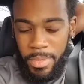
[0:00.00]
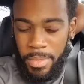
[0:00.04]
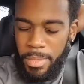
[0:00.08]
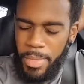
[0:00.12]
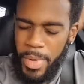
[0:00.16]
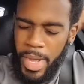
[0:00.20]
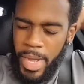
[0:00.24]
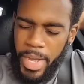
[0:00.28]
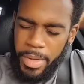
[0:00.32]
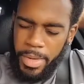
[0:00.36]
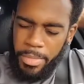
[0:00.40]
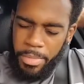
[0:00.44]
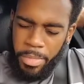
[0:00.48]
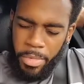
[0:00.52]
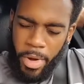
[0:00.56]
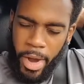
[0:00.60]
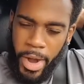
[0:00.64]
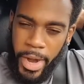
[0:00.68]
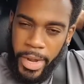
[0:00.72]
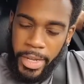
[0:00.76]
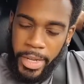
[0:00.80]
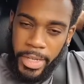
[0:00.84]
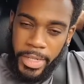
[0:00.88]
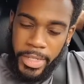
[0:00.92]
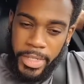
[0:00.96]
Brian
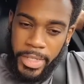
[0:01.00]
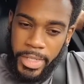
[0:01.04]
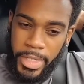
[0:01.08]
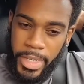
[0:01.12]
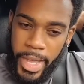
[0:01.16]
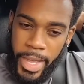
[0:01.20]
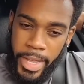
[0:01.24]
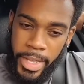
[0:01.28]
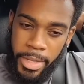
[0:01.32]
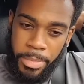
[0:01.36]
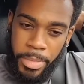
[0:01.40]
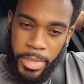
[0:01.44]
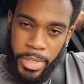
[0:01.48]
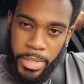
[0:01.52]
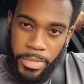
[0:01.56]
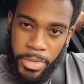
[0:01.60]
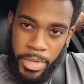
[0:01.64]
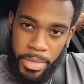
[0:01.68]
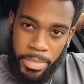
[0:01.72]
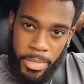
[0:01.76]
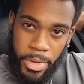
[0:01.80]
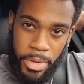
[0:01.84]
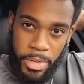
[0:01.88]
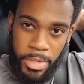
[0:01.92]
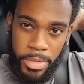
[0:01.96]
and EP3
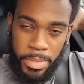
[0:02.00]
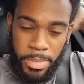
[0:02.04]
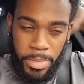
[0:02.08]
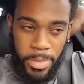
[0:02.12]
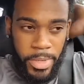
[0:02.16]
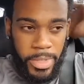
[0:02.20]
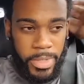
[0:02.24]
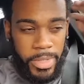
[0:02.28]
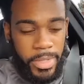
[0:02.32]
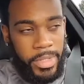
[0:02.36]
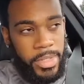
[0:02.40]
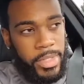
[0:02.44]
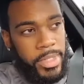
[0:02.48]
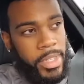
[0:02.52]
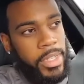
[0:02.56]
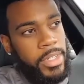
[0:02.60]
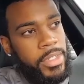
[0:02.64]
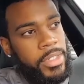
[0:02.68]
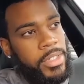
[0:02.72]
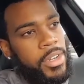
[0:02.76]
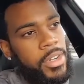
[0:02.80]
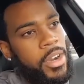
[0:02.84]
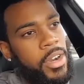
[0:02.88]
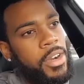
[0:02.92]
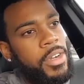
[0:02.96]
Motorsports in St.
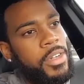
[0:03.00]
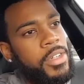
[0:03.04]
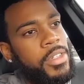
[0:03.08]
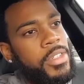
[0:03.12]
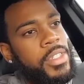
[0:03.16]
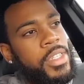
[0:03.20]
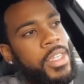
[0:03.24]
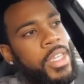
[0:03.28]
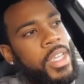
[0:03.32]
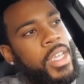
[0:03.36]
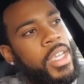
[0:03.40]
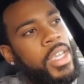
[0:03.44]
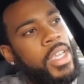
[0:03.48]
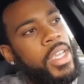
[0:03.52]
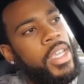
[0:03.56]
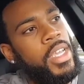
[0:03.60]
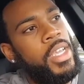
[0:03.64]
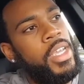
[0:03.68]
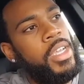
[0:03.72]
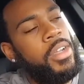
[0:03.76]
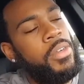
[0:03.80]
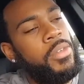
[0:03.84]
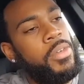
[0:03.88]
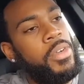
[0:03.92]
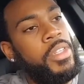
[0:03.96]
Charles.
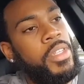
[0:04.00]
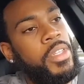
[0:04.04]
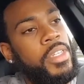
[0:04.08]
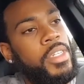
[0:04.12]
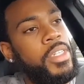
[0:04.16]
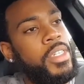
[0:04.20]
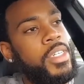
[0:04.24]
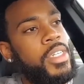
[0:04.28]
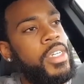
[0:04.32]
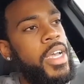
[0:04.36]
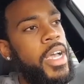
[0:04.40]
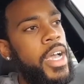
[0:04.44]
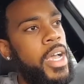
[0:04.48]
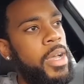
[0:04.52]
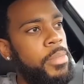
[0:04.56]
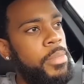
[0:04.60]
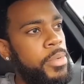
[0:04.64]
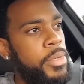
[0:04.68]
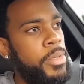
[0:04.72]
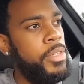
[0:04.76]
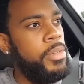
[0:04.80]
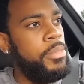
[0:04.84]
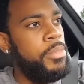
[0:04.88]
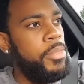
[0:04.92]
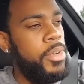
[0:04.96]
Really good guy. Put them
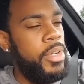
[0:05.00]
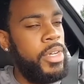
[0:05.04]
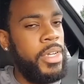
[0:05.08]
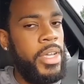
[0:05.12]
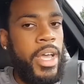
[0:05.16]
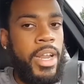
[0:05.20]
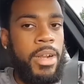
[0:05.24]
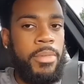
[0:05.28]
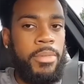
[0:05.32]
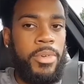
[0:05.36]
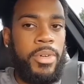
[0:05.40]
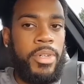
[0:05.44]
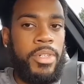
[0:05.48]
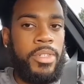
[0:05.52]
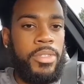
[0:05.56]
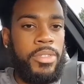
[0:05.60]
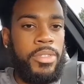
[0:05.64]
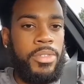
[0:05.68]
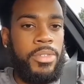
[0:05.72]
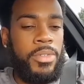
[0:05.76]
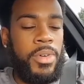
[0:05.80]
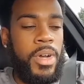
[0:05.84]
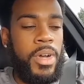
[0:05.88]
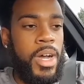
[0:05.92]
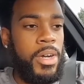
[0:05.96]
on. Got them on in 2
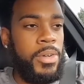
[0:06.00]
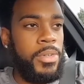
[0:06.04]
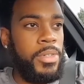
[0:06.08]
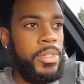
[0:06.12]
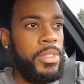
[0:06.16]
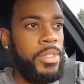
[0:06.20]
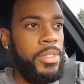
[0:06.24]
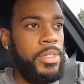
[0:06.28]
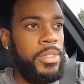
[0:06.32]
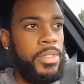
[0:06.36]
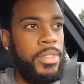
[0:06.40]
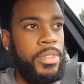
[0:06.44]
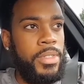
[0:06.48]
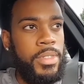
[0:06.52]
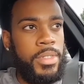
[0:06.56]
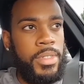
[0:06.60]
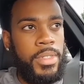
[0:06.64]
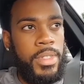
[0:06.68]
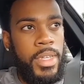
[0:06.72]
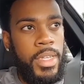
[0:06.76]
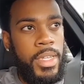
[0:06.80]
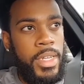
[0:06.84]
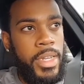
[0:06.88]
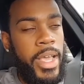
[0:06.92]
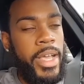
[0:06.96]
hours, and
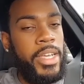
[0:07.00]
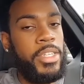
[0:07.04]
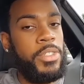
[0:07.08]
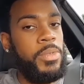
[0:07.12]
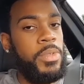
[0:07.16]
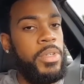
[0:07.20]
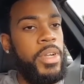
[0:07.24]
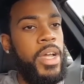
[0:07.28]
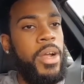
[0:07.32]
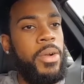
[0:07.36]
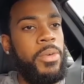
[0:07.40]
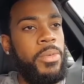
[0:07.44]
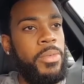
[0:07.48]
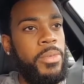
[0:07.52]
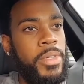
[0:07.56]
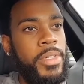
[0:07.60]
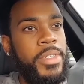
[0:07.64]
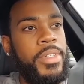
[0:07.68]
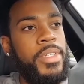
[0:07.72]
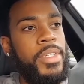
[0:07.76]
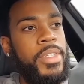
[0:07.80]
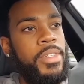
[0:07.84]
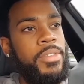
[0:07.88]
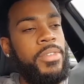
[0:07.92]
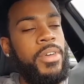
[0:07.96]
that's when I really
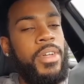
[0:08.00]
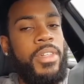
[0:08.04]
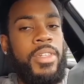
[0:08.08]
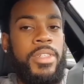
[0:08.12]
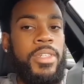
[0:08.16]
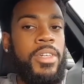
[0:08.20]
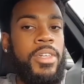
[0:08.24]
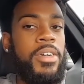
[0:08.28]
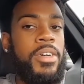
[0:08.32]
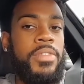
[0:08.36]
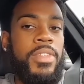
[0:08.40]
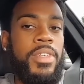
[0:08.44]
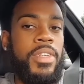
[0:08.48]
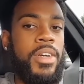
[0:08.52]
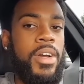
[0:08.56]
fell in love with the car.